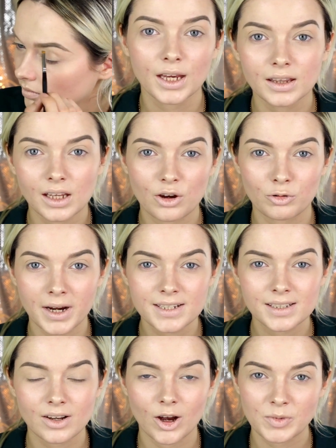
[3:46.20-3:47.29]
In the
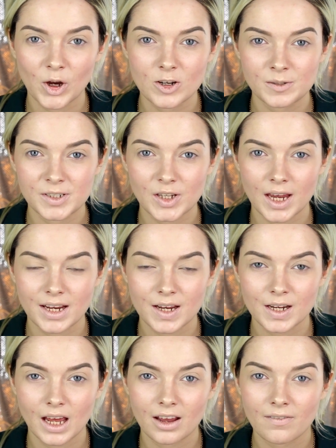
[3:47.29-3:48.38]
crease, I'm going to be
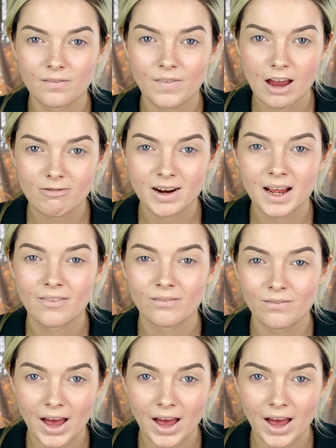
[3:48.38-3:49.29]
taking a very,